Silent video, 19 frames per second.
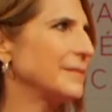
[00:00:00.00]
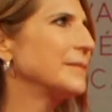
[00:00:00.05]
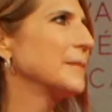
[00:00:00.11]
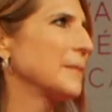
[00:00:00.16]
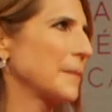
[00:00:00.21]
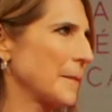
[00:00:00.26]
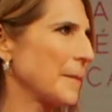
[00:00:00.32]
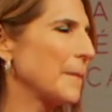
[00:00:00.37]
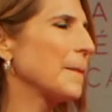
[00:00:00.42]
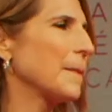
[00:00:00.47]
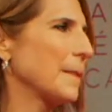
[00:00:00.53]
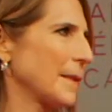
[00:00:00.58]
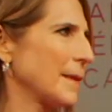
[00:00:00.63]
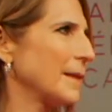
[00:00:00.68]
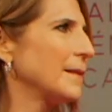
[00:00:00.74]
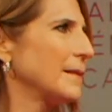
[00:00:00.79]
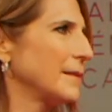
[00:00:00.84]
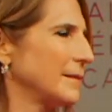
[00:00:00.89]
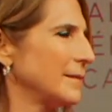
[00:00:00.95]

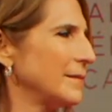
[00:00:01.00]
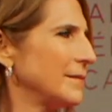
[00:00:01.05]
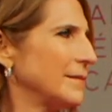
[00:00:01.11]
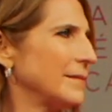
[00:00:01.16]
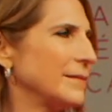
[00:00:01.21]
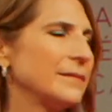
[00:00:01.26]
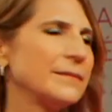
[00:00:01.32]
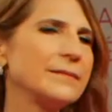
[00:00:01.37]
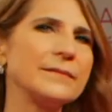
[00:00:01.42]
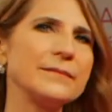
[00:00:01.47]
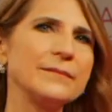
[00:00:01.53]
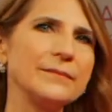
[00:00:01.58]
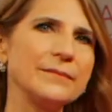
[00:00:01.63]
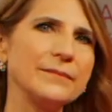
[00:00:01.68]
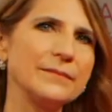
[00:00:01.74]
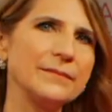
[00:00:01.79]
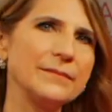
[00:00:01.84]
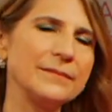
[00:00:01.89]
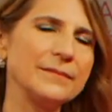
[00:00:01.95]

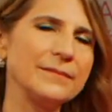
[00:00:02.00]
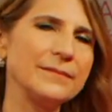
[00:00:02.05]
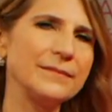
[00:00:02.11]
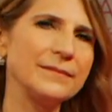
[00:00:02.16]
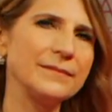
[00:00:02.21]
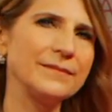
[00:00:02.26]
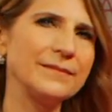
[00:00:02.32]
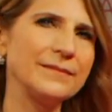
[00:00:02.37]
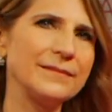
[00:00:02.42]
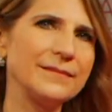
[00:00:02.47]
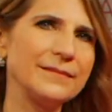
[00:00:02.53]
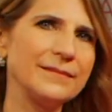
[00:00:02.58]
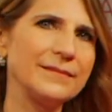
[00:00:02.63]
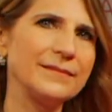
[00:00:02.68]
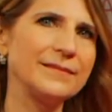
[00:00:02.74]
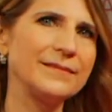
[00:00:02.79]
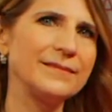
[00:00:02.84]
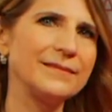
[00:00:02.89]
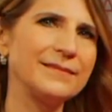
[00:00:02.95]

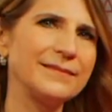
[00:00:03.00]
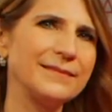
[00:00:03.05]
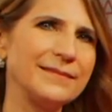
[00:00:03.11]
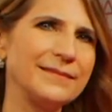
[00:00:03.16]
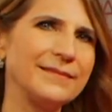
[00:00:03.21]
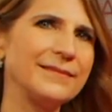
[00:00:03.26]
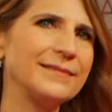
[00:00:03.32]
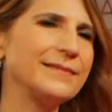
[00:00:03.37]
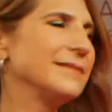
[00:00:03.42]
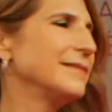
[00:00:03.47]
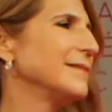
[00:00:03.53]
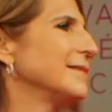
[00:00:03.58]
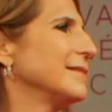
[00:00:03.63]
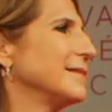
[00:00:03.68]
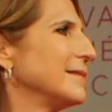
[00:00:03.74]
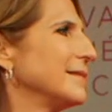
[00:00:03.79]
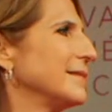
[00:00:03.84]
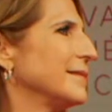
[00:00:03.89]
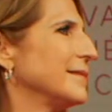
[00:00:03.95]

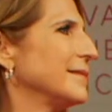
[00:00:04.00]
This person isn't speaking.